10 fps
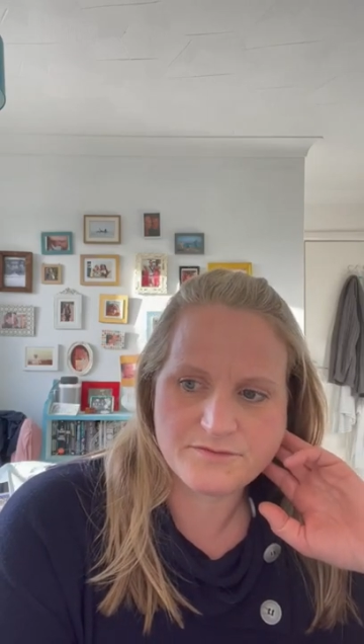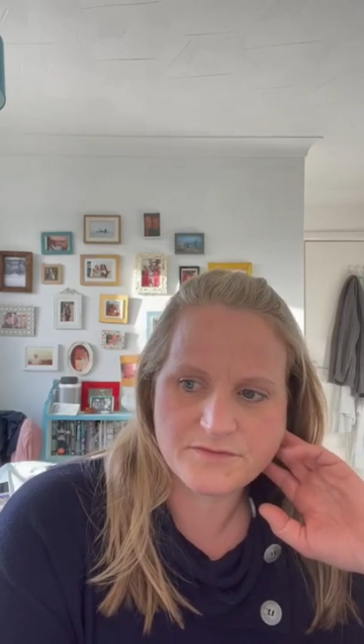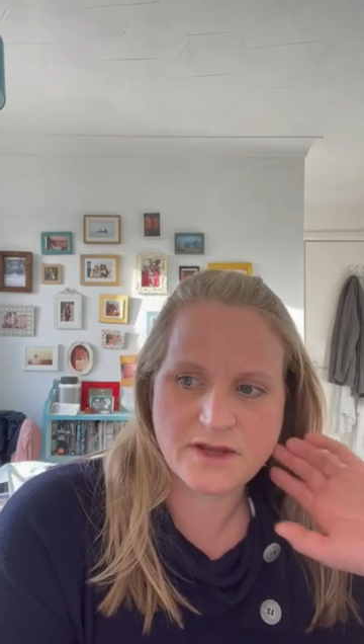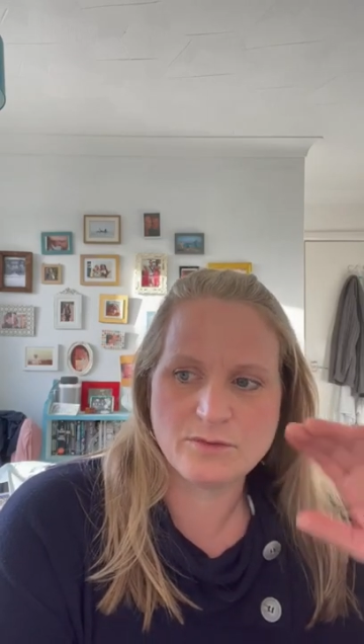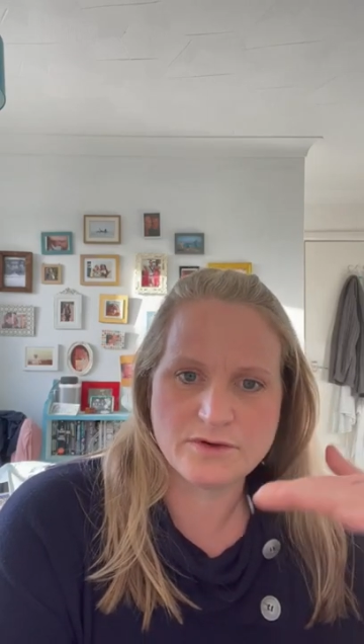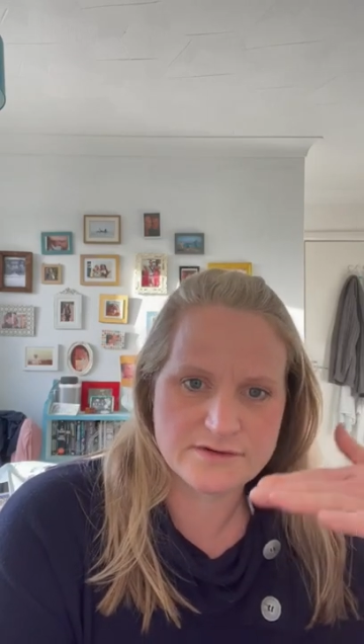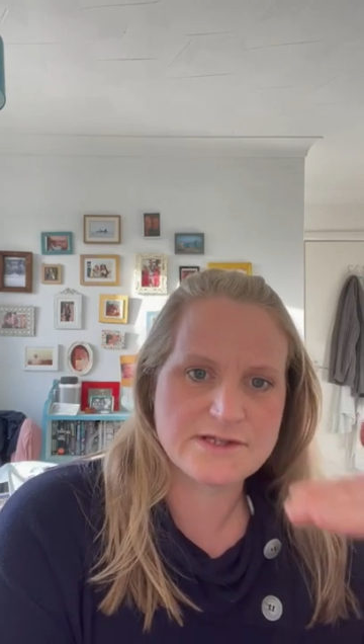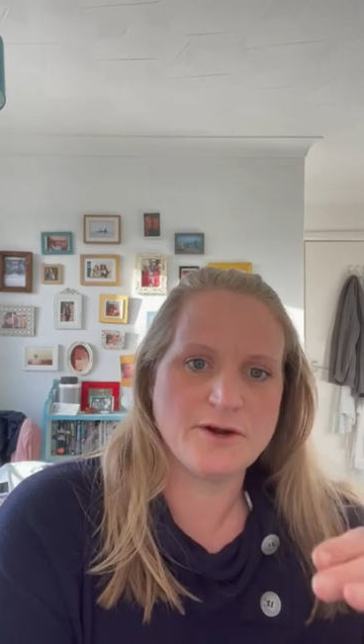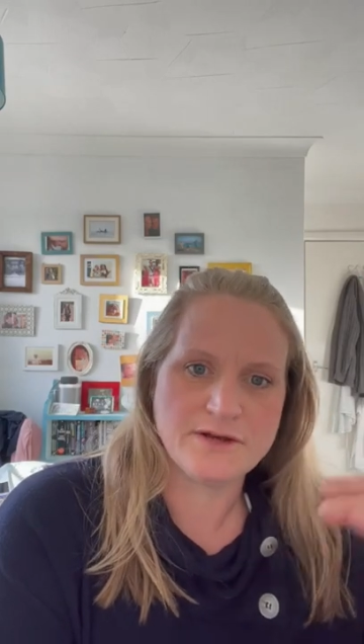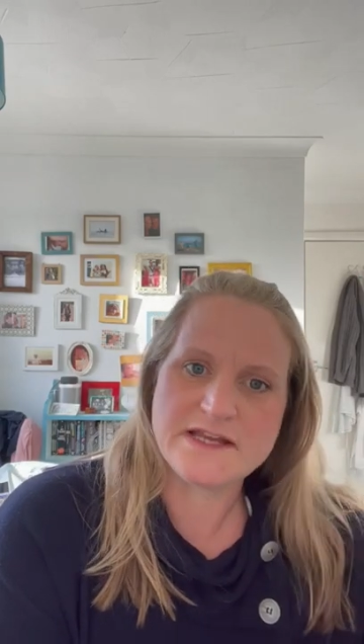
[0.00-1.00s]
it will
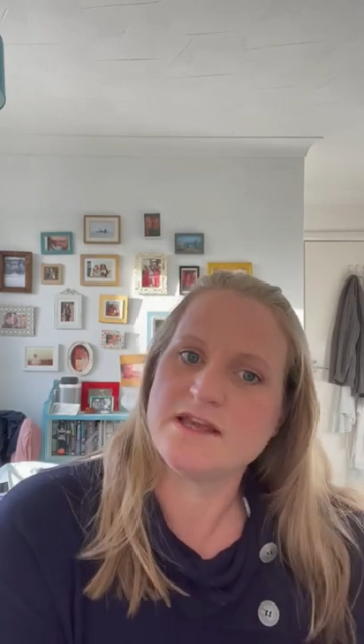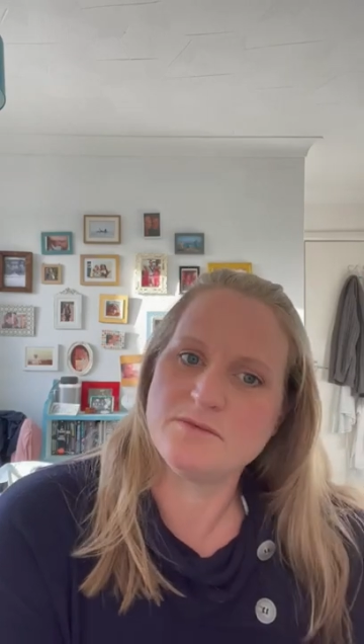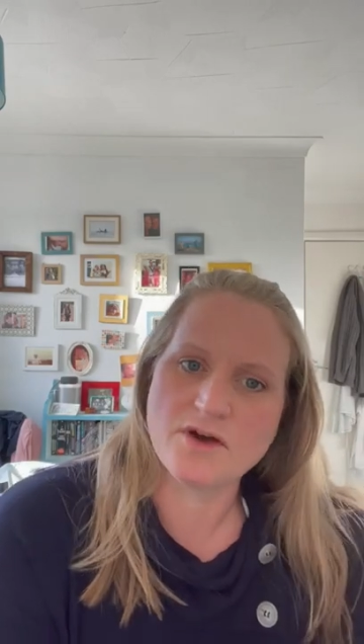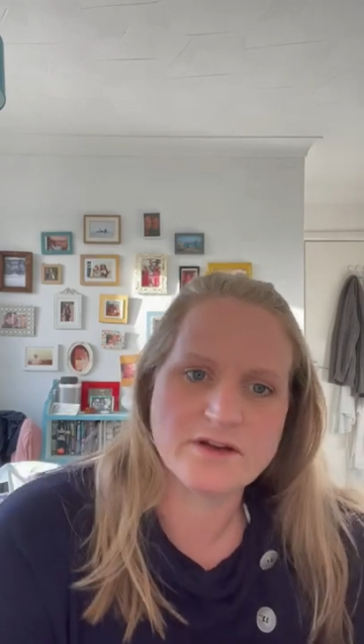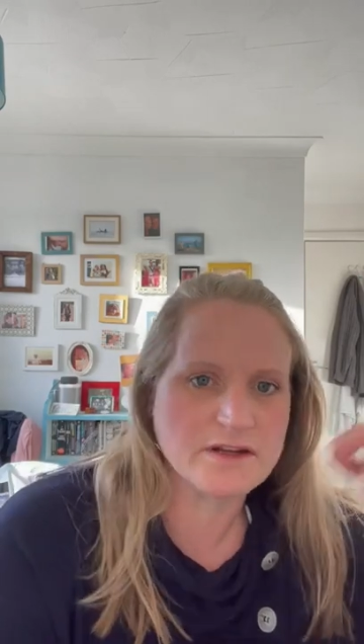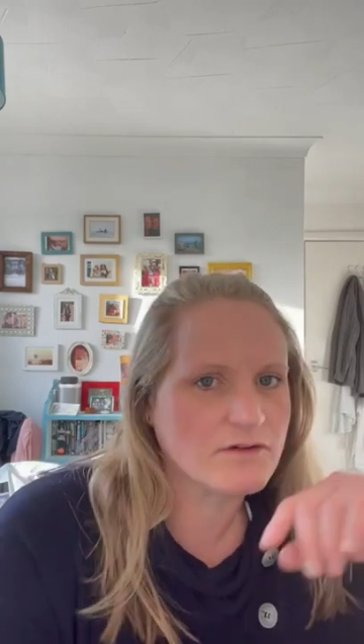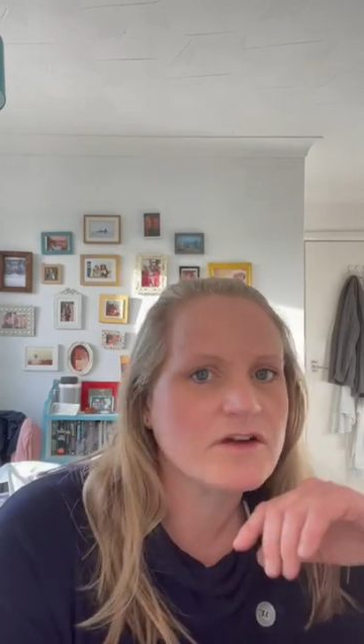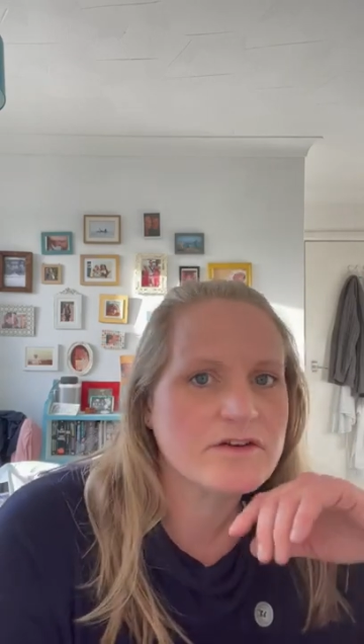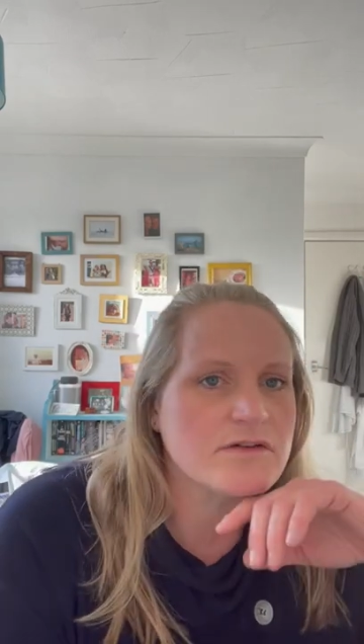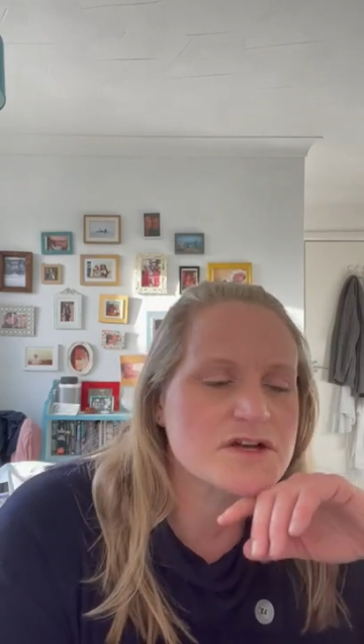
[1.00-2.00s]
slowly keep going in the
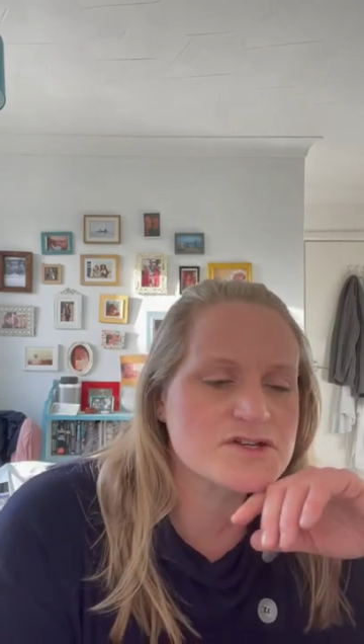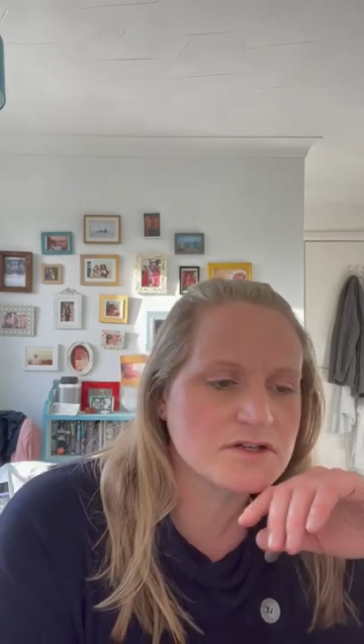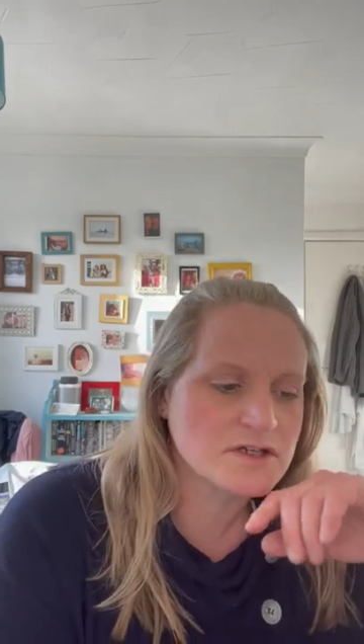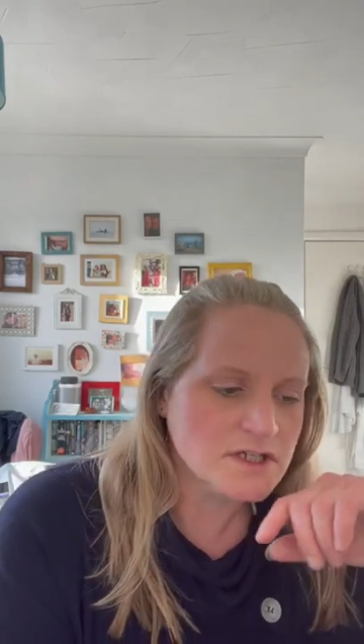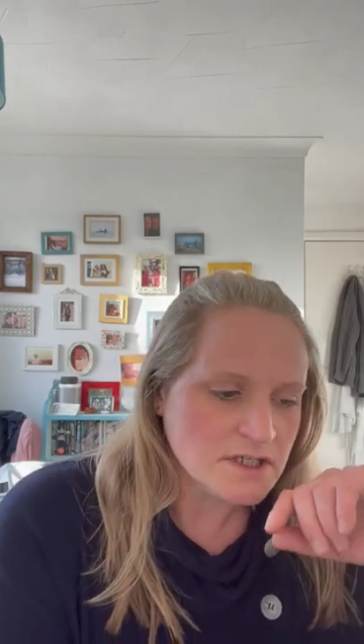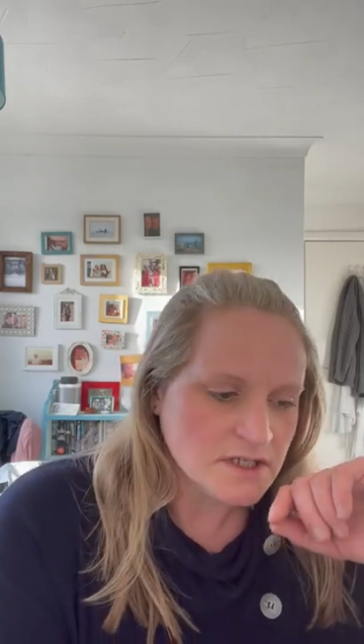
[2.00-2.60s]
right direction.